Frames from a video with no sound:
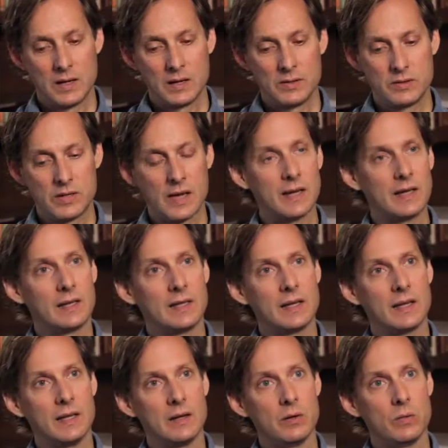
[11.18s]

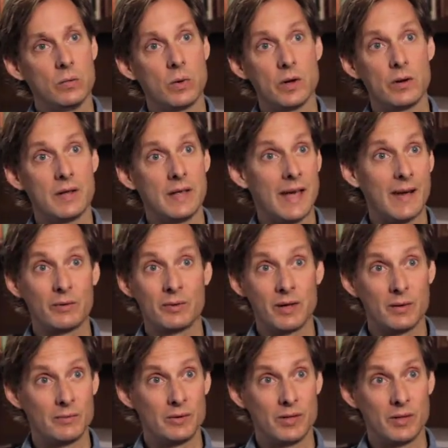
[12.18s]
Secondly, what are the
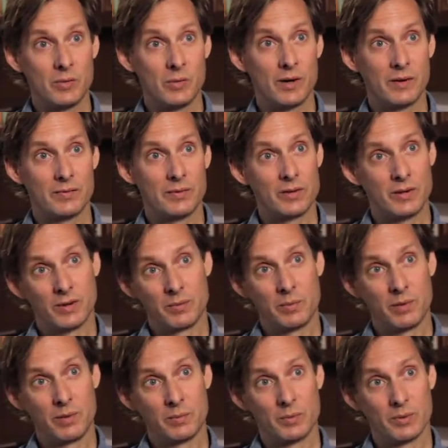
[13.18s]
outcomes that you want for young
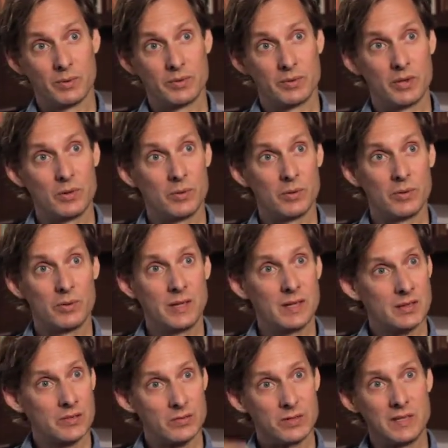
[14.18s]
people? So
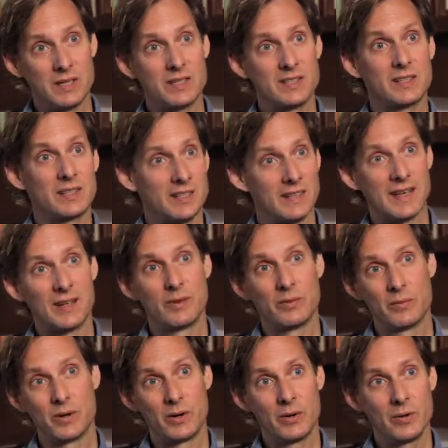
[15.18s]
think strategically down the
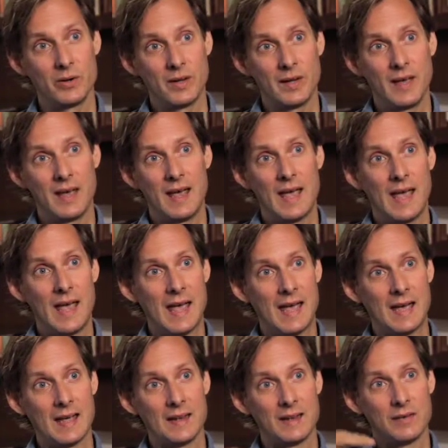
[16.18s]
road,
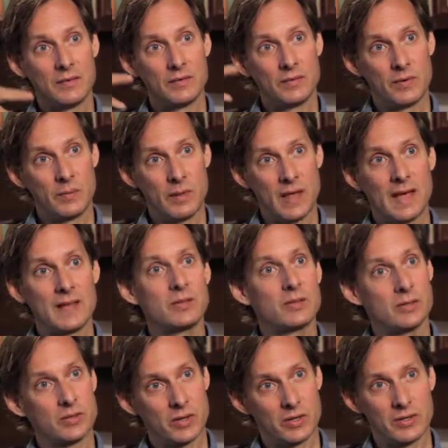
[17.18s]
and from that
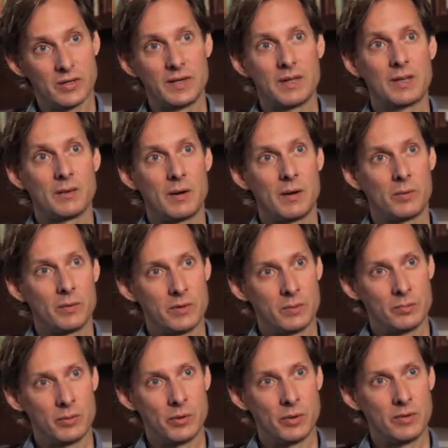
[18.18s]
you'll start to think about what the
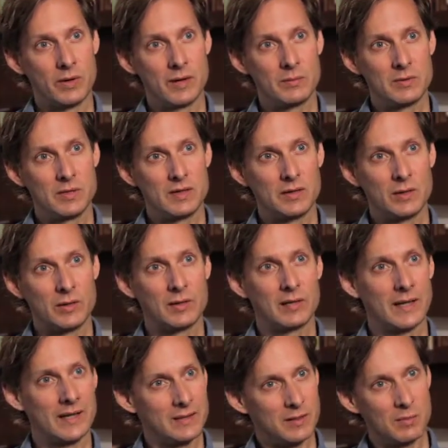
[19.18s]
programs need to look
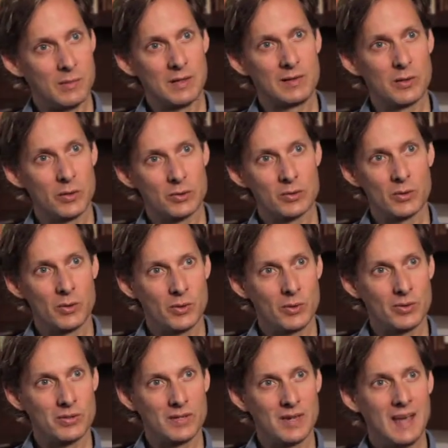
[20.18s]
like to meet those
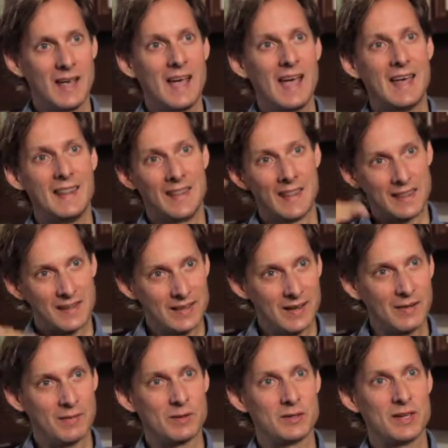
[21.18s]
goals, and then the
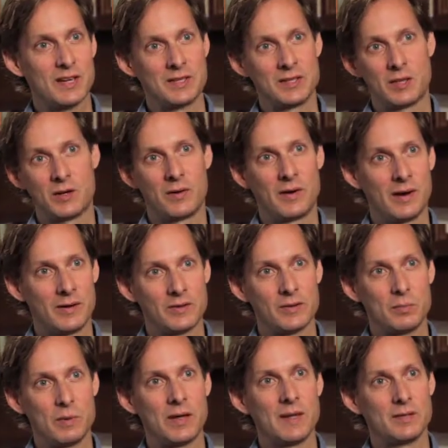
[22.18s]
conversation around
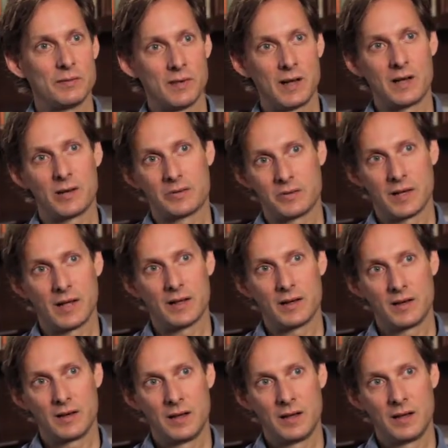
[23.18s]
space follows that.